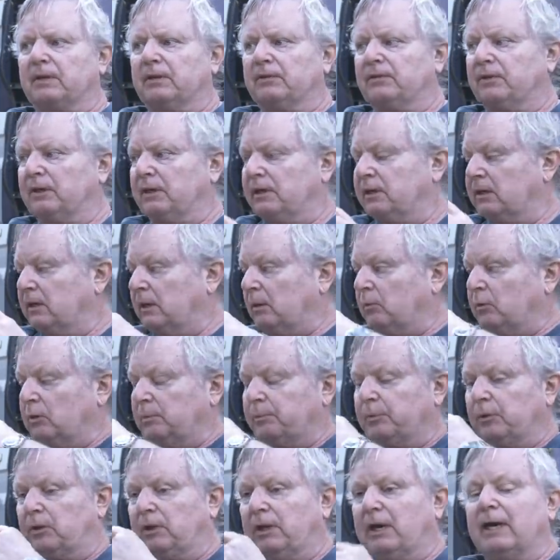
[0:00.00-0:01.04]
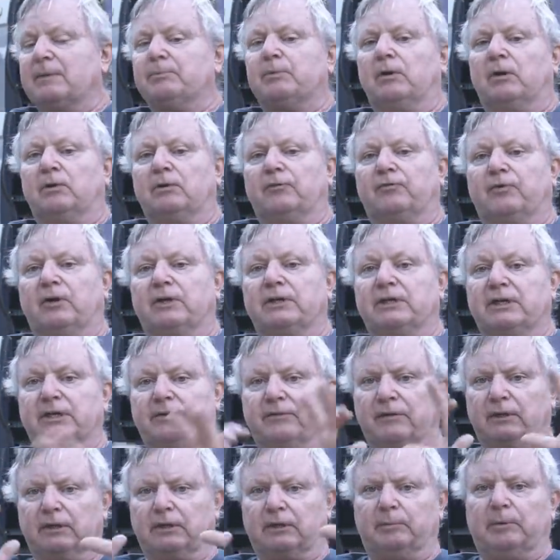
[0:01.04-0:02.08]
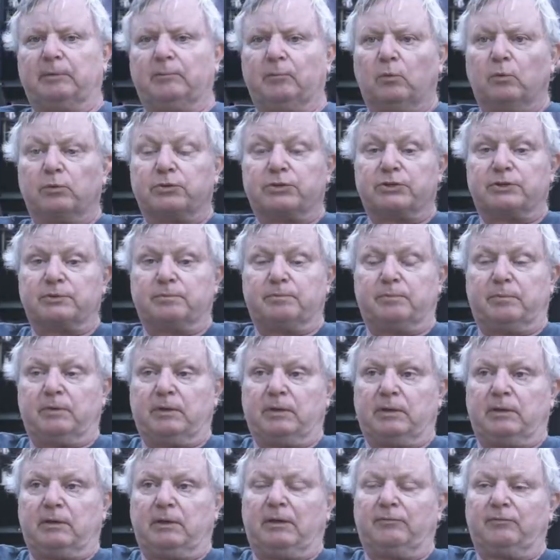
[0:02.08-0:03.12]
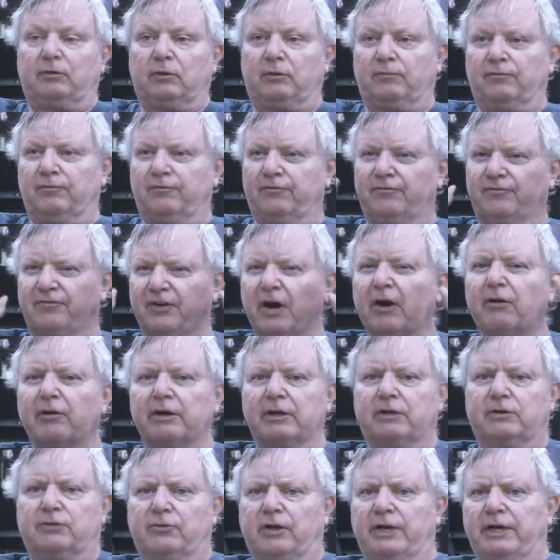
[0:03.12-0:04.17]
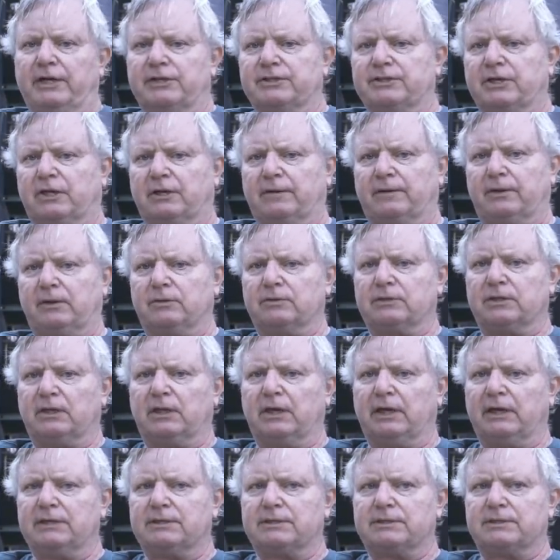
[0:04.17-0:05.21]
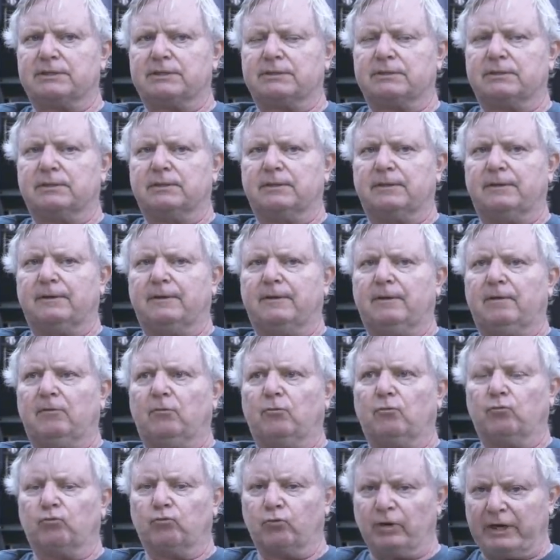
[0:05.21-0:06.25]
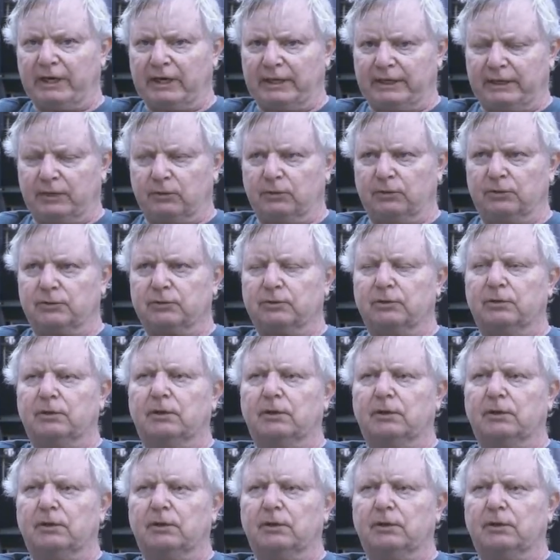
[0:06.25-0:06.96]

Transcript: There, I want to put a light bar on the front to give a little bit more. I've got very good range out of those lights, really good.